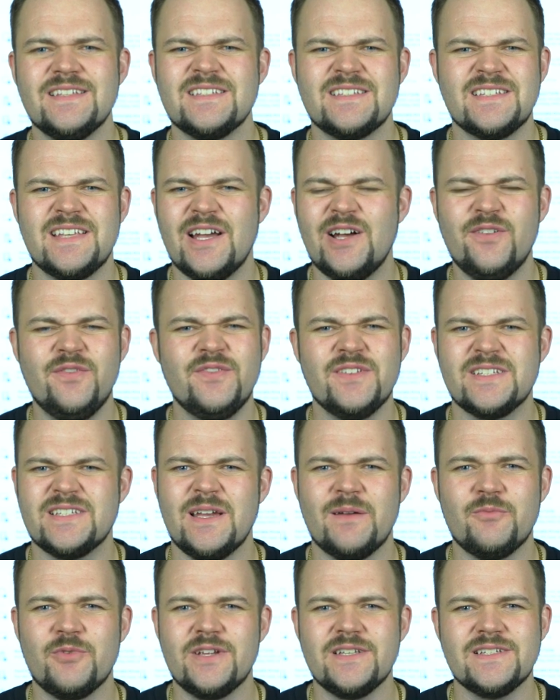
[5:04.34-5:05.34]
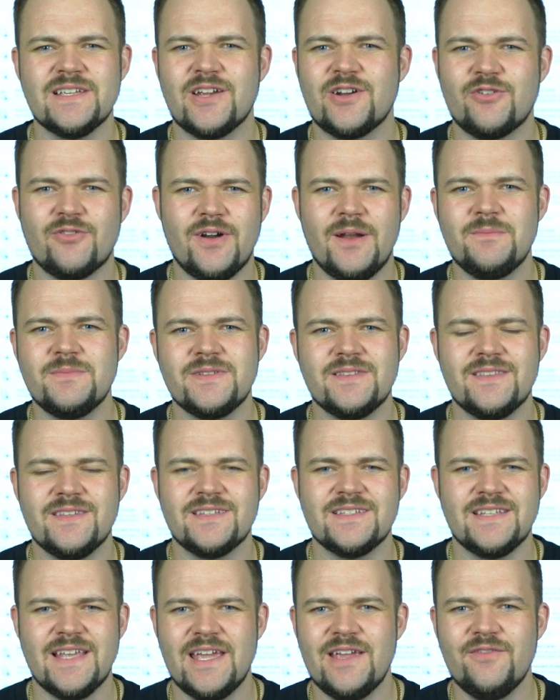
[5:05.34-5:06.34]
itself for some reason corrupts the
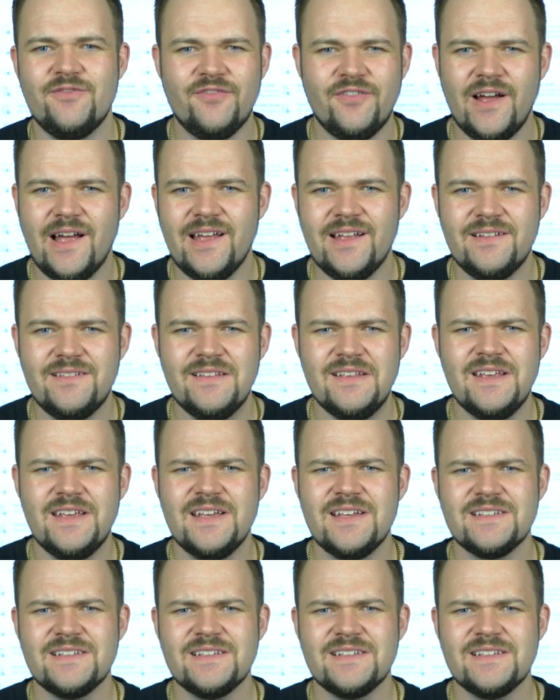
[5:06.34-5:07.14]
save file.